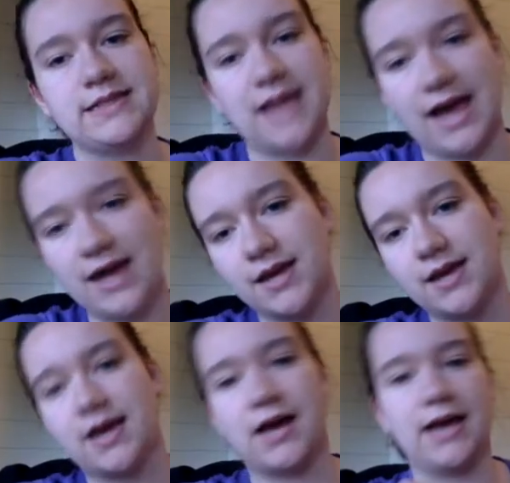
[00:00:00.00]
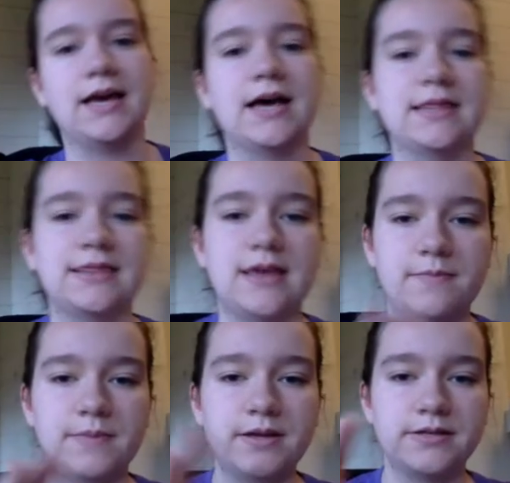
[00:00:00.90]
that, I cut
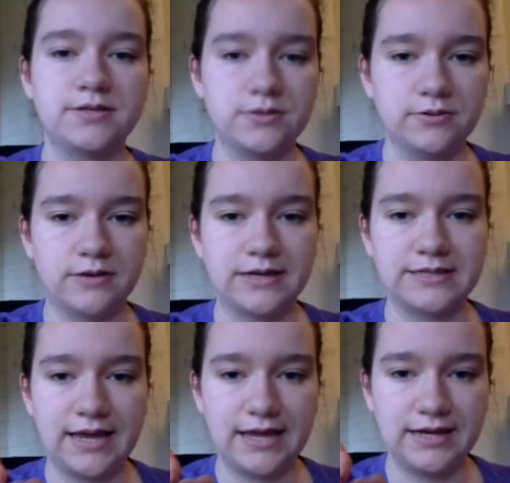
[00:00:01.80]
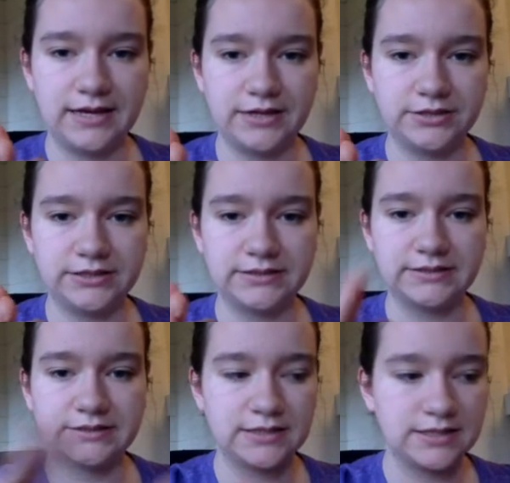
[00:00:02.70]
them to 10 inches
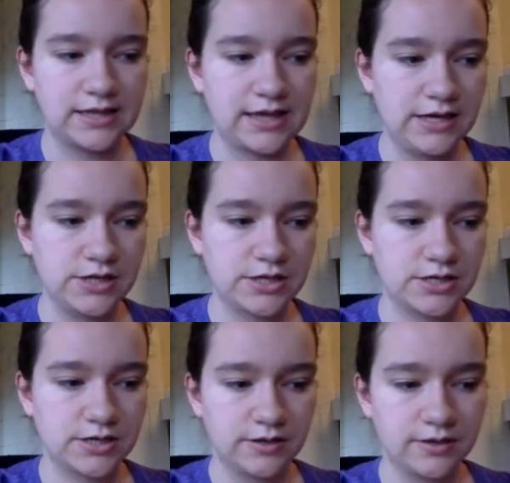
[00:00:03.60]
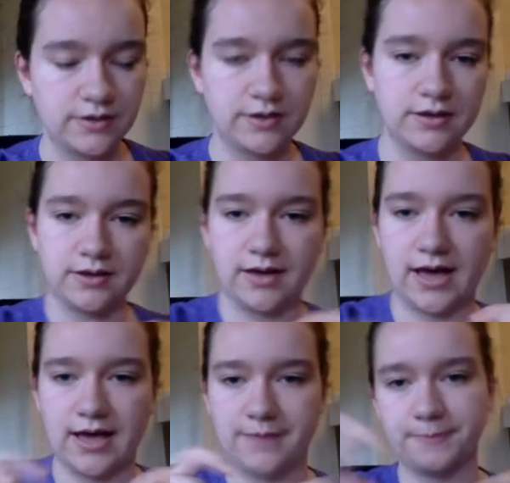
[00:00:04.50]
each,
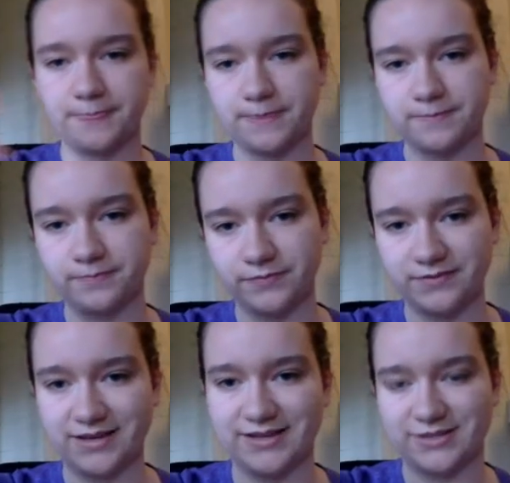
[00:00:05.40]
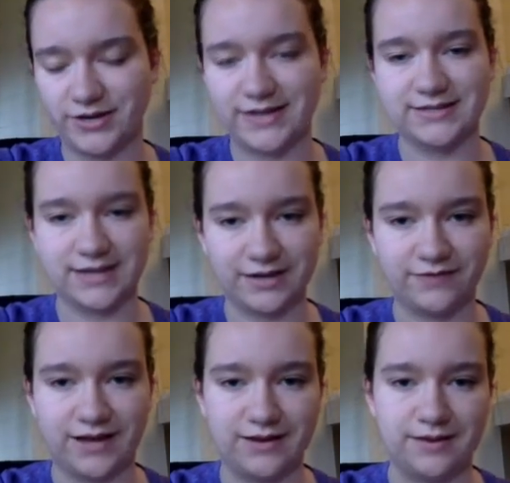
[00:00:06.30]
as straight as I could
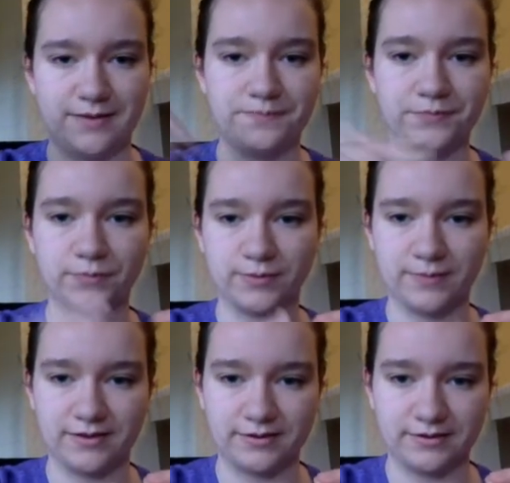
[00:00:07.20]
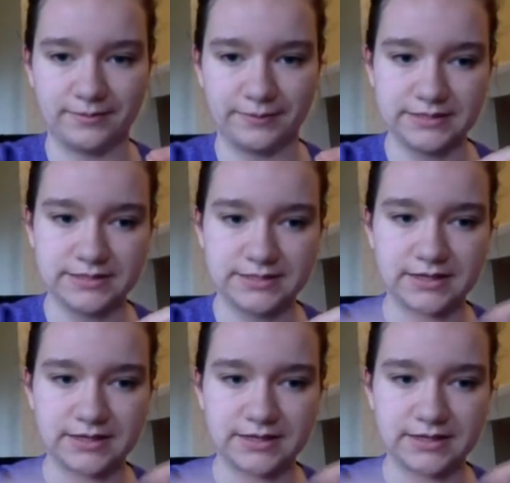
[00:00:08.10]
find them with my little clippers.